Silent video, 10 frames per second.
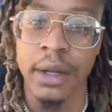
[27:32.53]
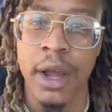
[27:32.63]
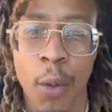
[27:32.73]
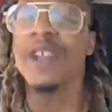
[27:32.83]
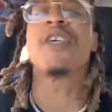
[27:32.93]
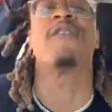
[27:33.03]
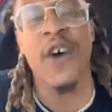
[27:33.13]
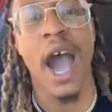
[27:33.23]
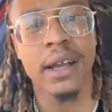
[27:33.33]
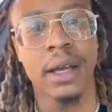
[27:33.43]
What the
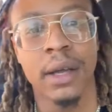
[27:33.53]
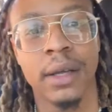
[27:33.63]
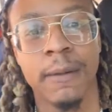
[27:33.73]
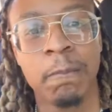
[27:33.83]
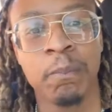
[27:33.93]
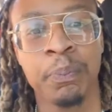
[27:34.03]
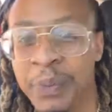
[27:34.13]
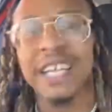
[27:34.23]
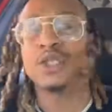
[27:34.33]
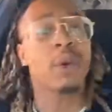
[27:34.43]
fuck?
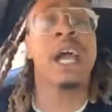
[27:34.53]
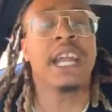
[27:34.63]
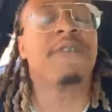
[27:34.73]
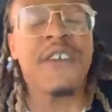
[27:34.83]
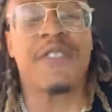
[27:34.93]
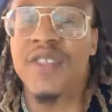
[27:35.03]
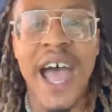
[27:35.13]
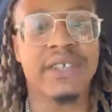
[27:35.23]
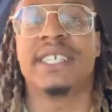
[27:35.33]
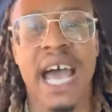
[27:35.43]
That's
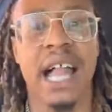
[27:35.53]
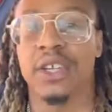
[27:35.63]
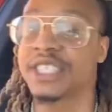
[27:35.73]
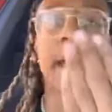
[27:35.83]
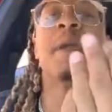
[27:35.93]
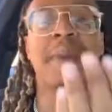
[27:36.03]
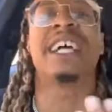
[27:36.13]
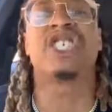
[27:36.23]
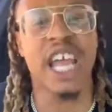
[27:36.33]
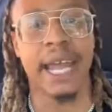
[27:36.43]
$350,000. Give me my
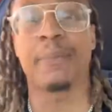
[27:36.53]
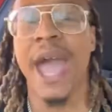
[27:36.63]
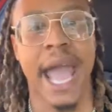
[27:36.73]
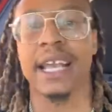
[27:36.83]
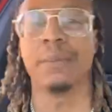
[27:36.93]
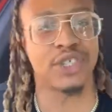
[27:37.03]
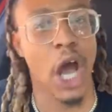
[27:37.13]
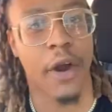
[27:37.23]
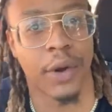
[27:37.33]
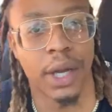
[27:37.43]
shit back. I'm
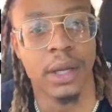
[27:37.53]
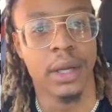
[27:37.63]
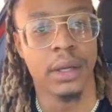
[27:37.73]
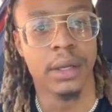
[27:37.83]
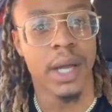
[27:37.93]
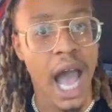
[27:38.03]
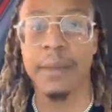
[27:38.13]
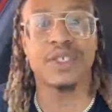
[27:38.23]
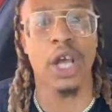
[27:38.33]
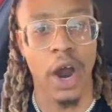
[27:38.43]
sorry. I'm
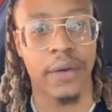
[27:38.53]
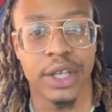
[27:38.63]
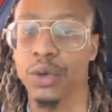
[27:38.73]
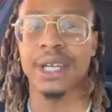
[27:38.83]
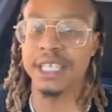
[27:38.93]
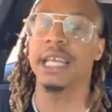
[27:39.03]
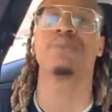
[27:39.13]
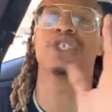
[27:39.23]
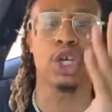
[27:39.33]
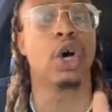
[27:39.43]
sorry. You can keep the
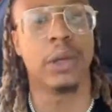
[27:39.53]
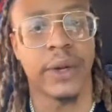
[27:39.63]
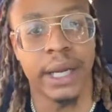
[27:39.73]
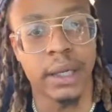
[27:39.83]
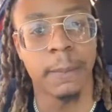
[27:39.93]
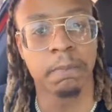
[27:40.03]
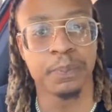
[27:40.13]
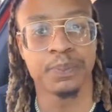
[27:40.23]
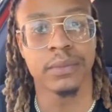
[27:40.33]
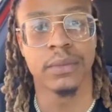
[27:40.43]
jewelry.
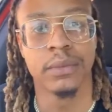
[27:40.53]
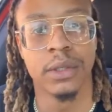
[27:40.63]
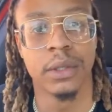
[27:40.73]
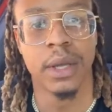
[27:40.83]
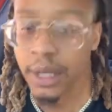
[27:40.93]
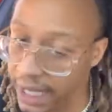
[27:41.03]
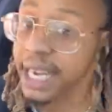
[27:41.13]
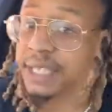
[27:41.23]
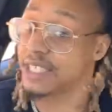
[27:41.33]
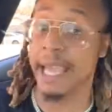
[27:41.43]
He
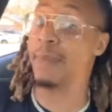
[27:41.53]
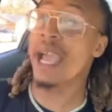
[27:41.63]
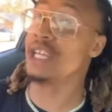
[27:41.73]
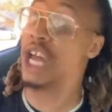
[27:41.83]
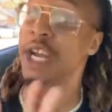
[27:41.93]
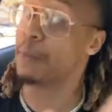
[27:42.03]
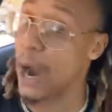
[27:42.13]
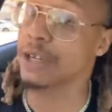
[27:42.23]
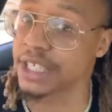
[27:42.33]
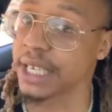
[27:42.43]
didn't take back none of the
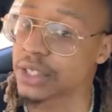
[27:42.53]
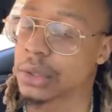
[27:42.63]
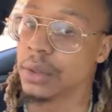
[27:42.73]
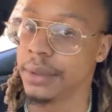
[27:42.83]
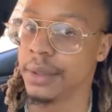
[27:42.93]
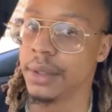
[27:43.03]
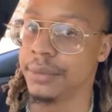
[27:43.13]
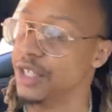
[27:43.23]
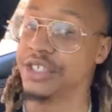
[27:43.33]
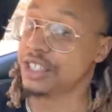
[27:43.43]
purses.
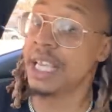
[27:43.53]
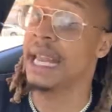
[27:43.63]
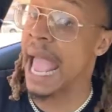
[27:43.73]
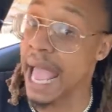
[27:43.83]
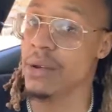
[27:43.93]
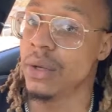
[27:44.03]
Did you see that?